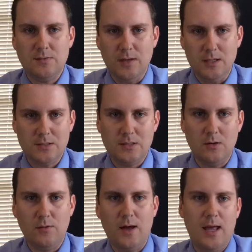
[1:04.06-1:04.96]
fee.
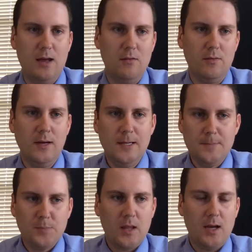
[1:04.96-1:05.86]
So if I have
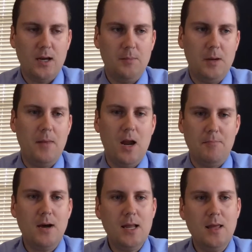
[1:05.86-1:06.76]
amount of
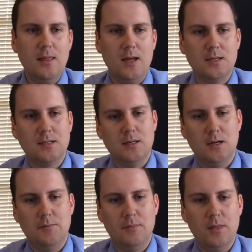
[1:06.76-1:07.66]
money that
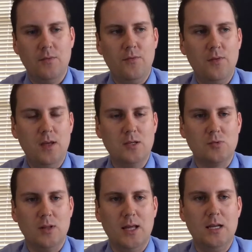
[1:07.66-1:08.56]
the fee is
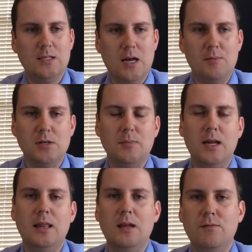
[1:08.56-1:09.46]
related to how much
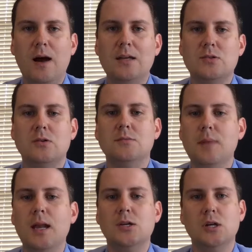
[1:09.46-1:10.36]
money the advisor is
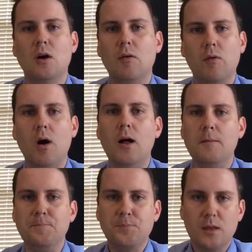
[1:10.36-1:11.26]
managing
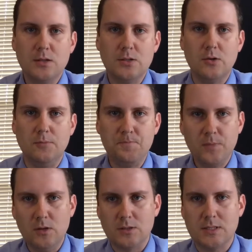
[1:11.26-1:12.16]
overall. So
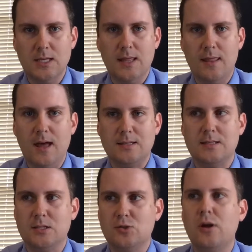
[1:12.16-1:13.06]
you'll see that that's
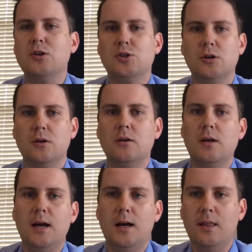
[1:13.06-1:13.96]
the structure
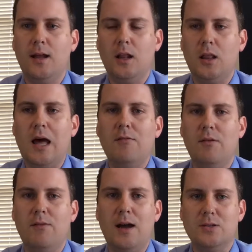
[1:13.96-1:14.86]
that a lot of
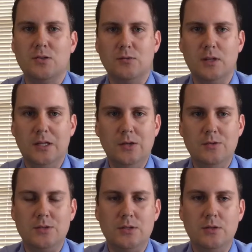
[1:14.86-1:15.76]
advisors really
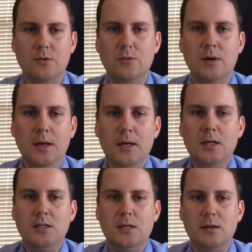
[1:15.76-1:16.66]
use to
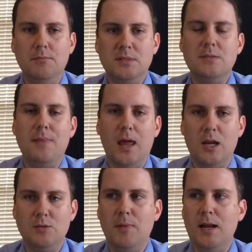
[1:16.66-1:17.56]

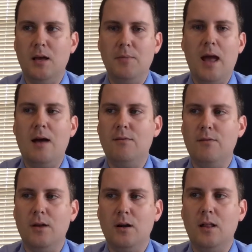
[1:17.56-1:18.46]
manage money on behalf
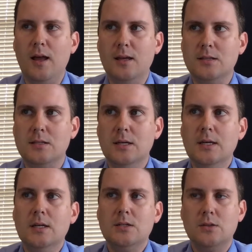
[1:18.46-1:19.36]
of their clients.
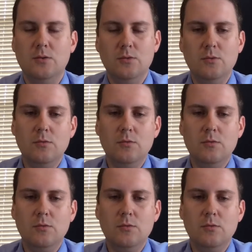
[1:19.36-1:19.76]
So